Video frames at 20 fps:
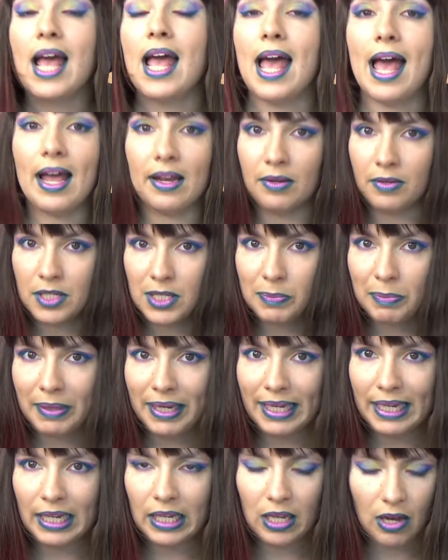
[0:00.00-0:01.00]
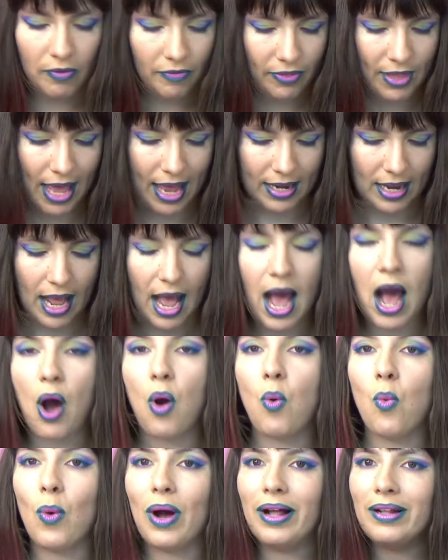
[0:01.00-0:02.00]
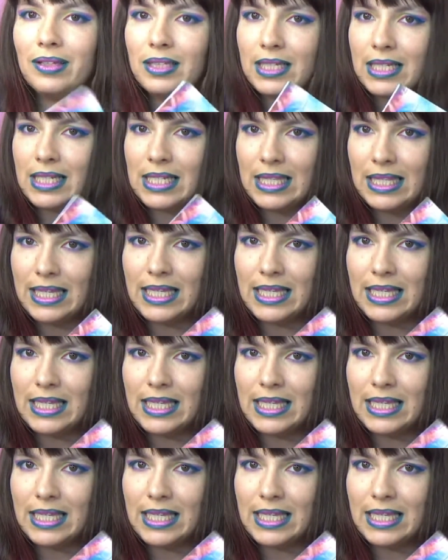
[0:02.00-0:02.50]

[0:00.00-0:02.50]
And speaking of that, how well does